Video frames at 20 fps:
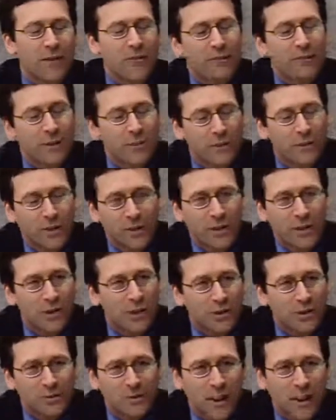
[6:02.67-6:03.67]
I'm from a very
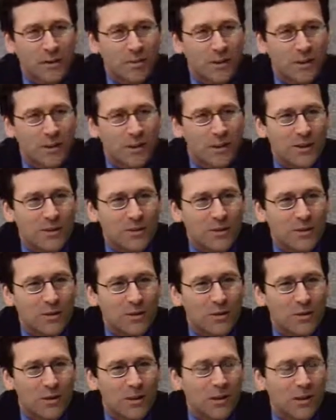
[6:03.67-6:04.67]
large family, and
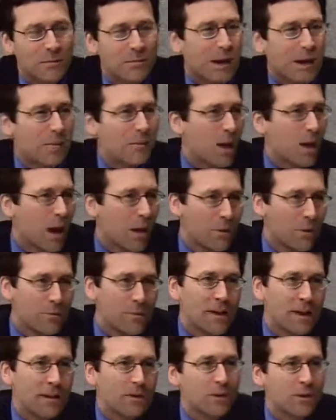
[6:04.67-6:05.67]
so my mom
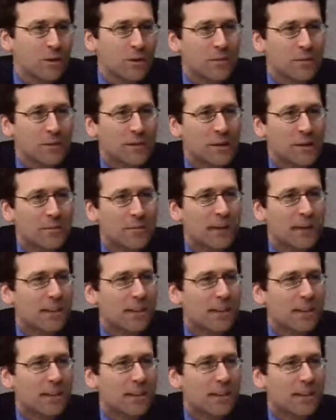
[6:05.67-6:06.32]
would be out doorbelling,